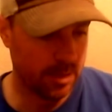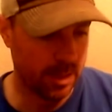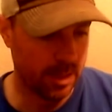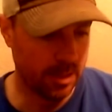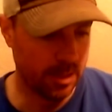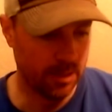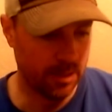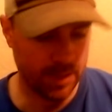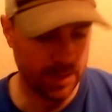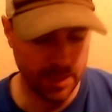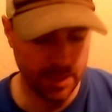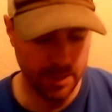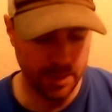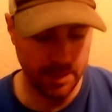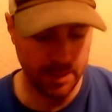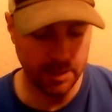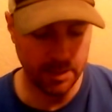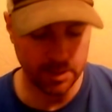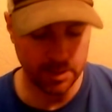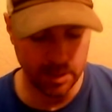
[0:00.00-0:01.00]
I love getting
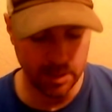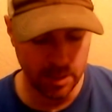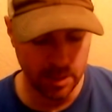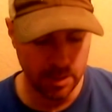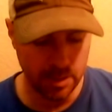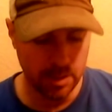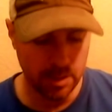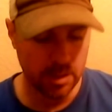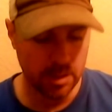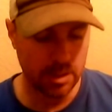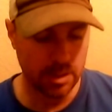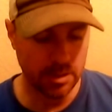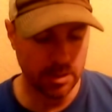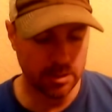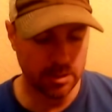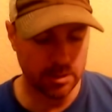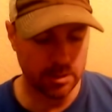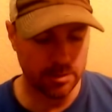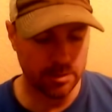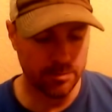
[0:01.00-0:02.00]
these
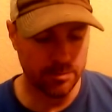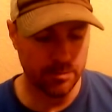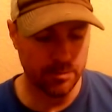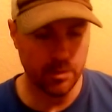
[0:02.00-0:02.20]
because